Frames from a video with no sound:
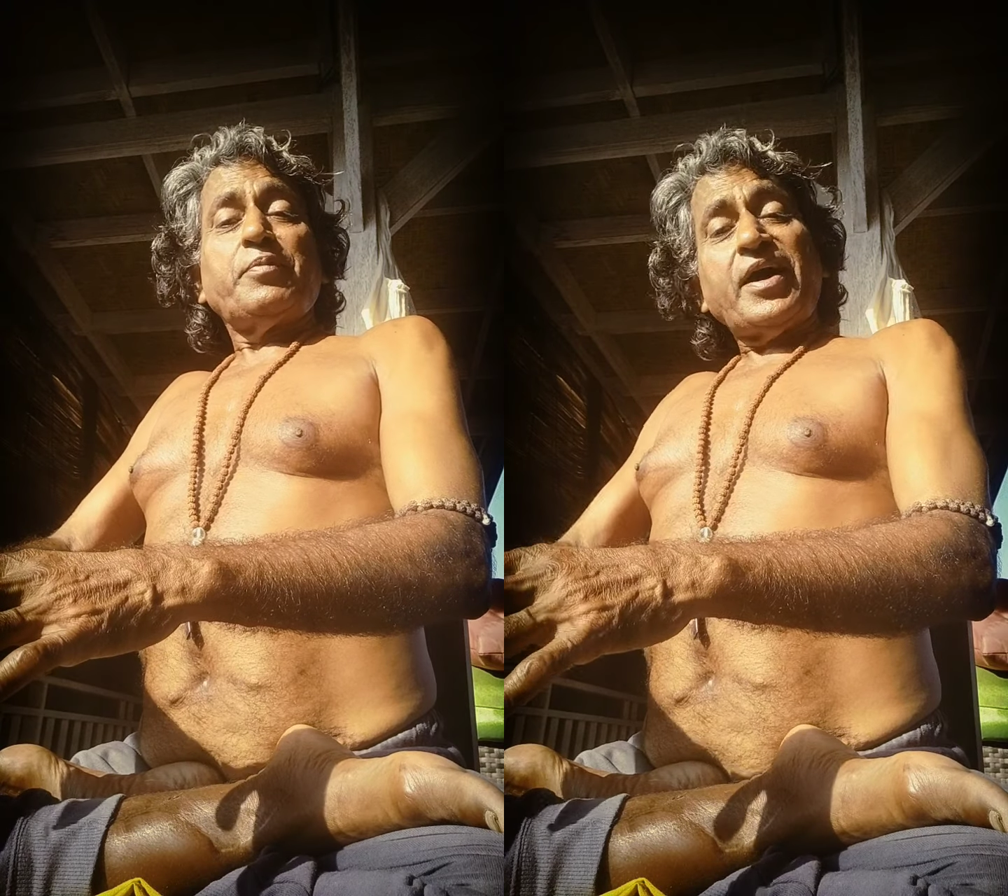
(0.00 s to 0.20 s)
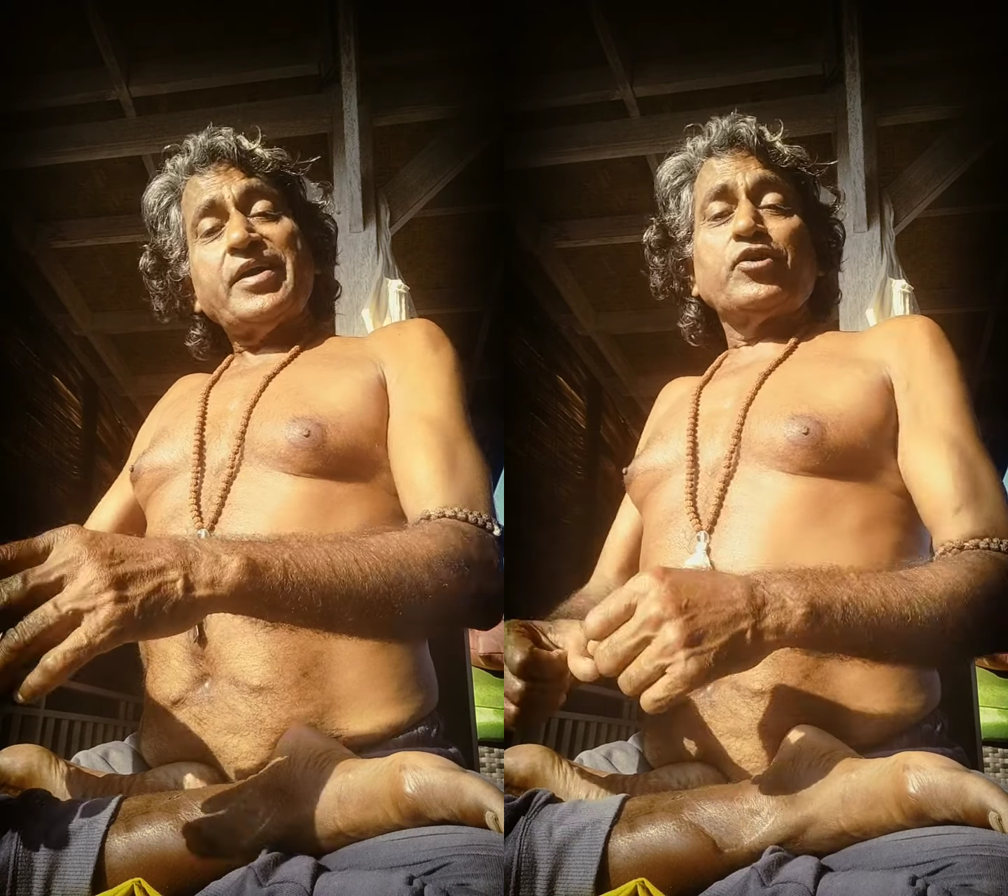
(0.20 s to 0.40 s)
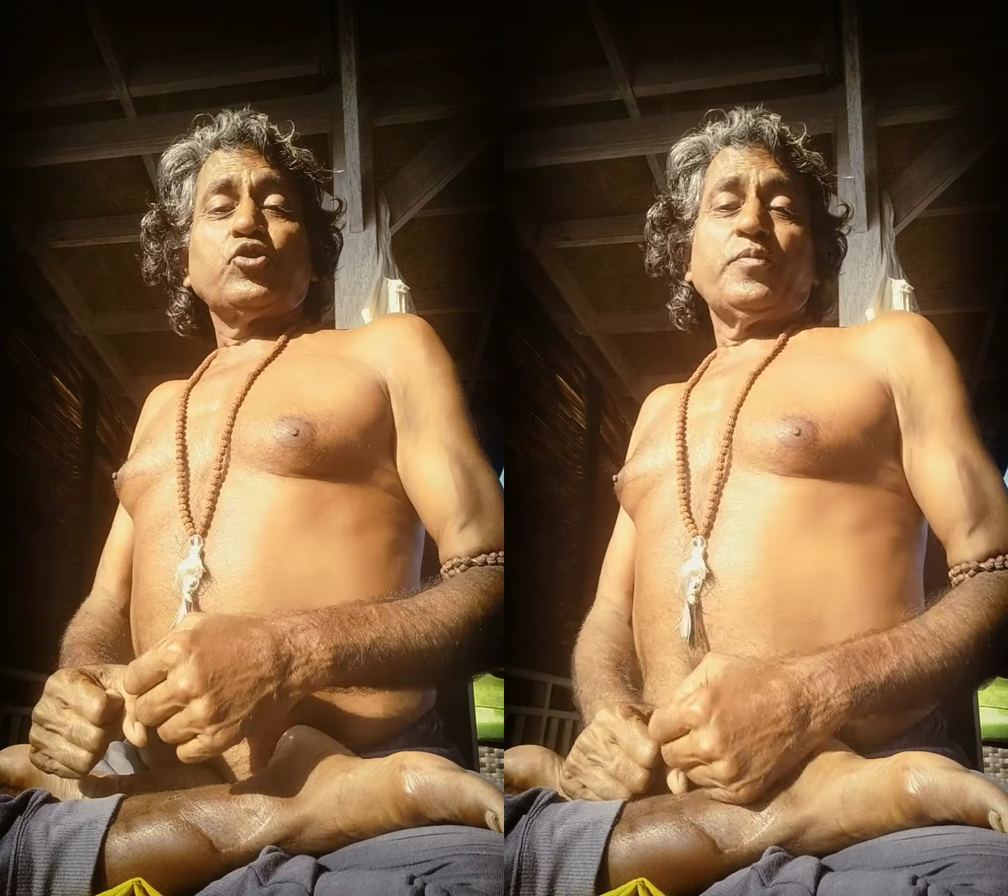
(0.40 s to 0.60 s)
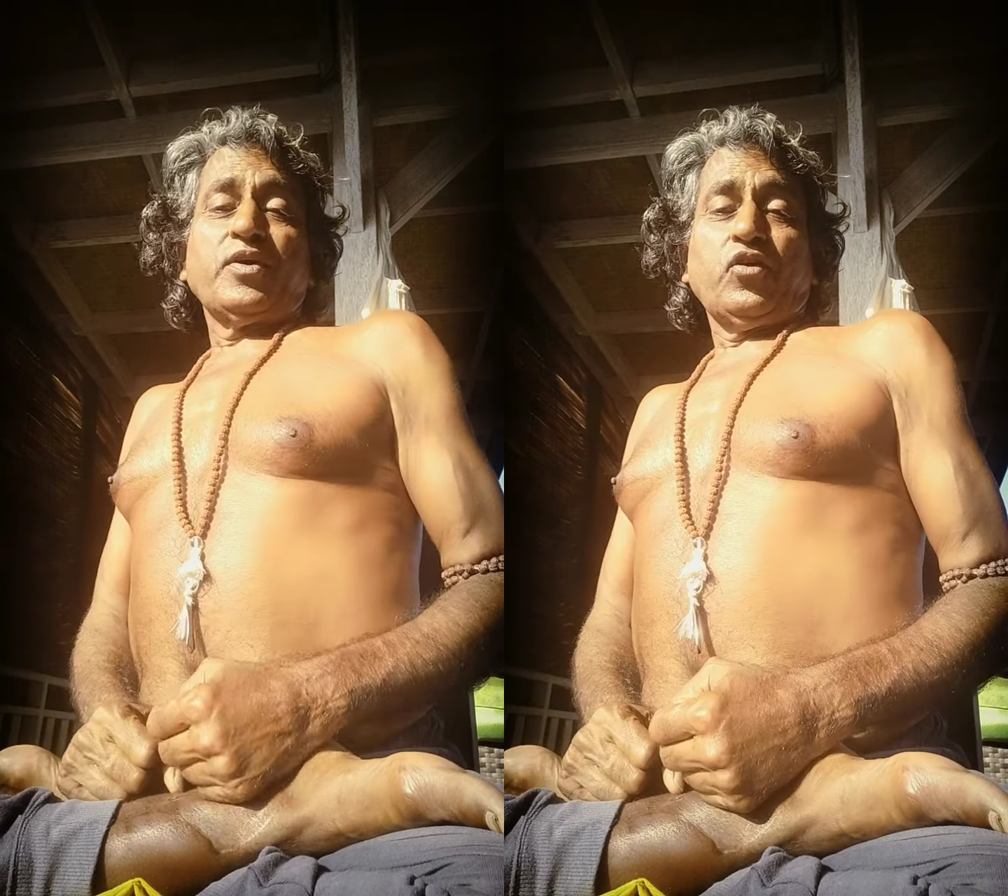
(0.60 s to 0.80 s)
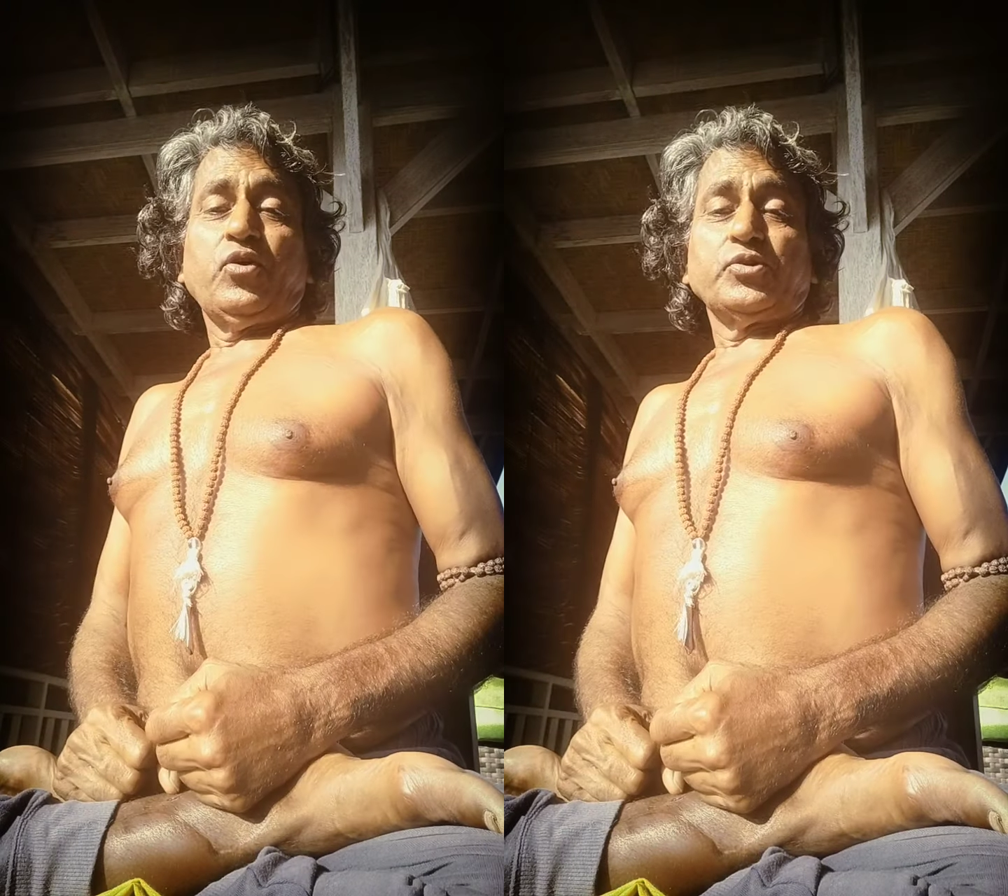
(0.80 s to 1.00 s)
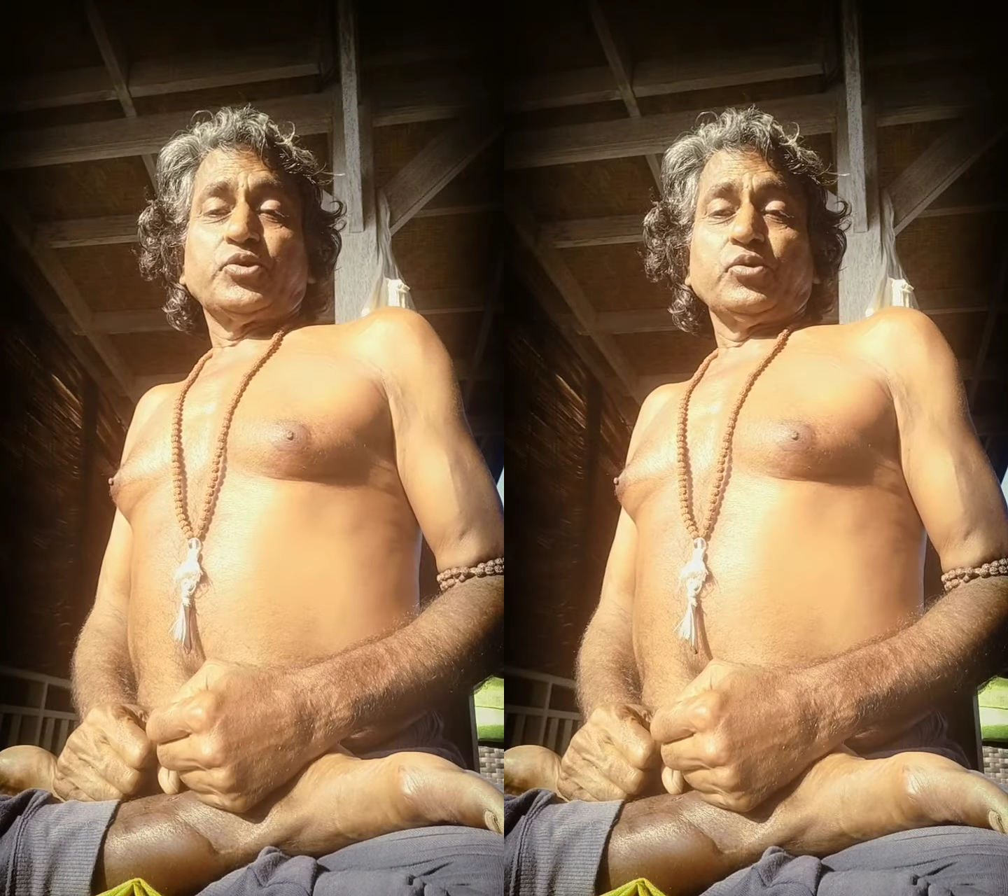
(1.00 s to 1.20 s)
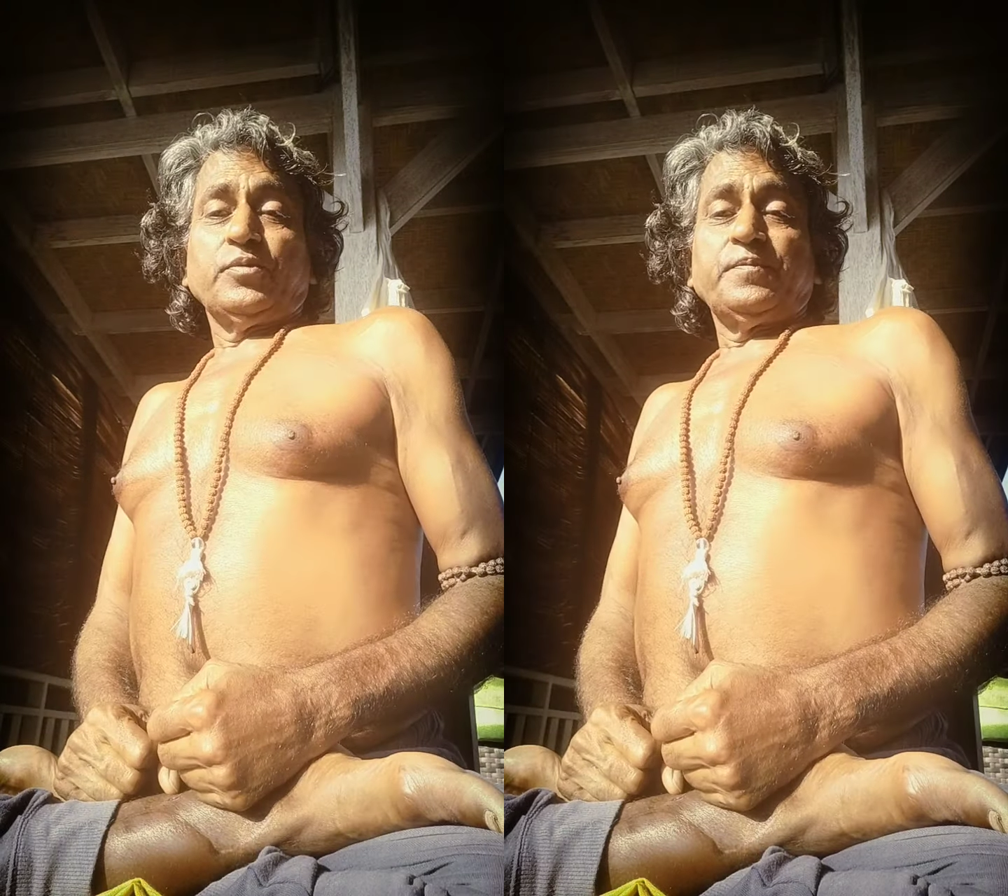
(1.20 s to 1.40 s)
Bahya Kumbhaka also.